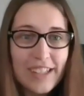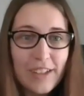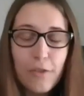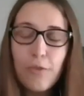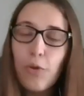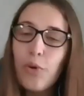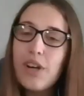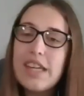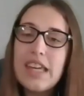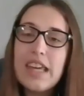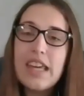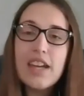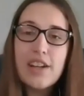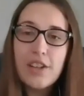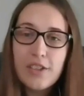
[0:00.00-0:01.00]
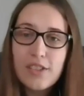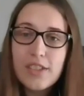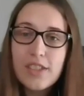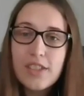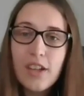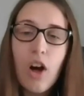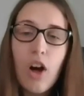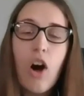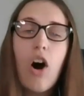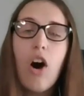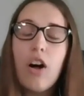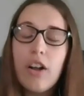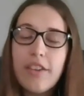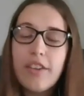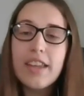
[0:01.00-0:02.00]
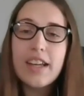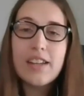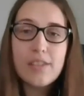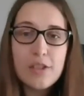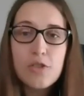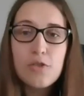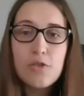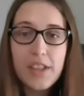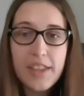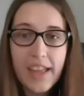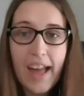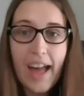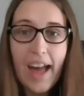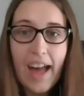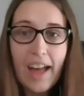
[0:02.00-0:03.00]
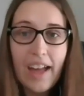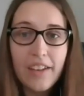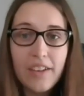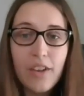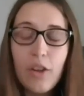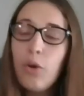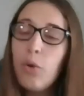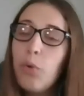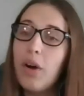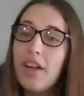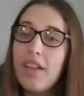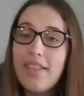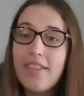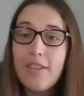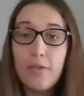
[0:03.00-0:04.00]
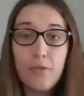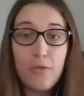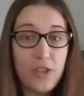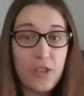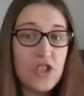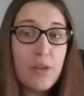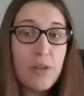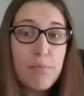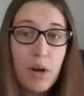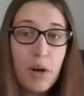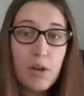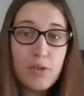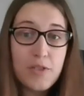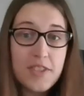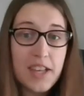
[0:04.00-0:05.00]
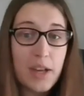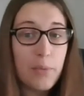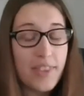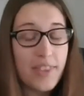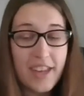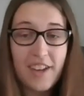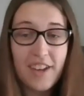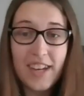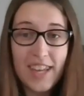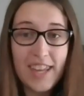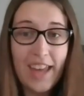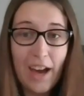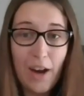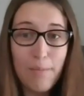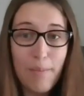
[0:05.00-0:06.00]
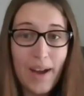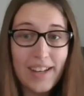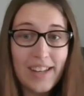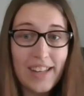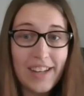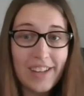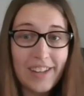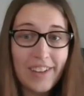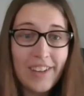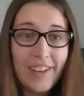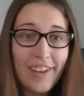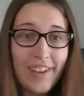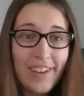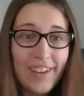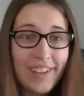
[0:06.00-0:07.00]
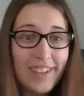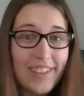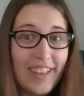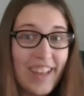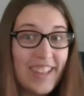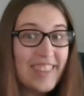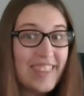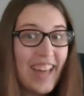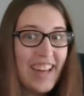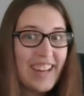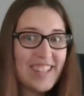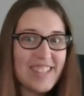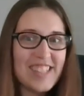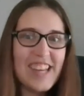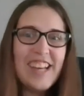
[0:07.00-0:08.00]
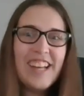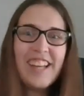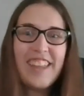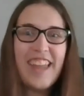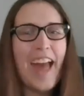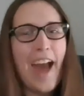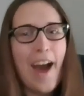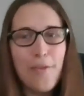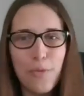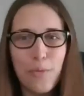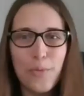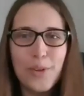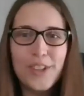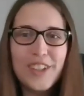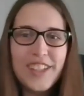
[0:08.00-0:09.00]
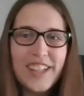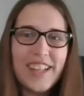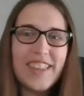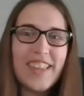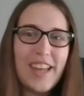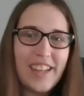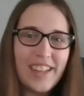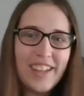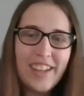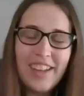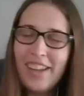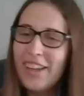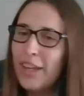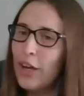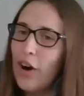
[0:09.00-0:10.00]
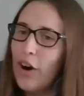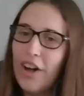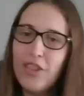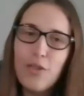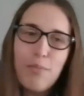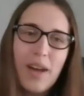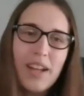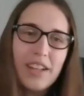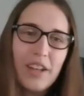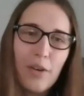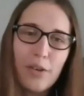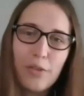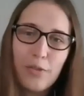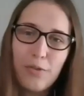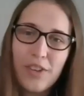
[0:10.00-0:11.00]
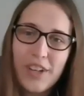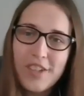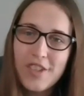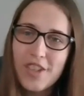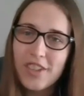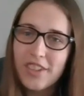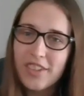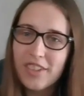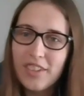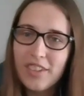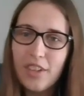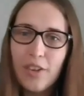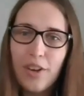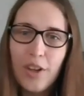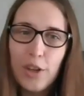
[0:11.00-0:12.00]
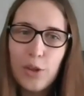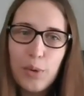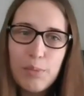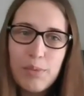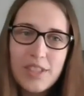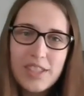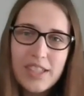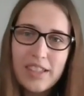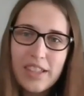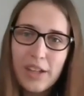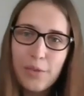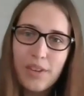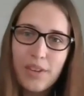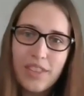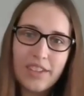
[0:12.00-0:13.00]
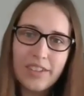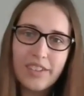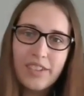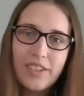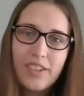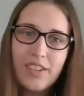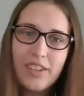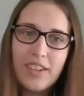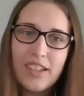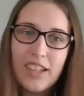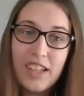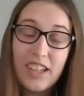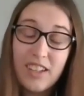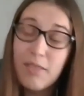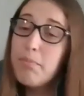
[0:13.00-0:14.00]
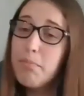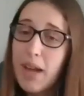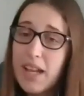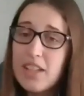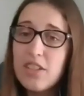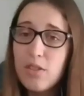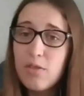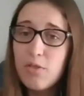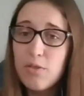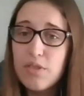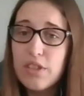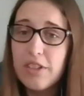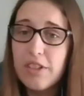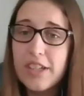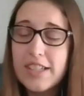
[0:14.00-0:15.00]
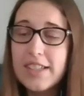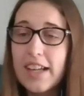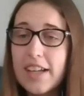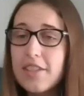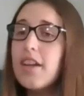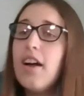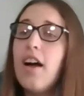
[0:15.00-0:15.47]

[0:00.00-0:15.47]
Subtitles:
for years, all the industry they had was fishing boats and what they could eke out by knitting. Like, that is, they have wool, and they, all the men go and fish, and all the women sit there with the knitting. Men too, to a certain extent.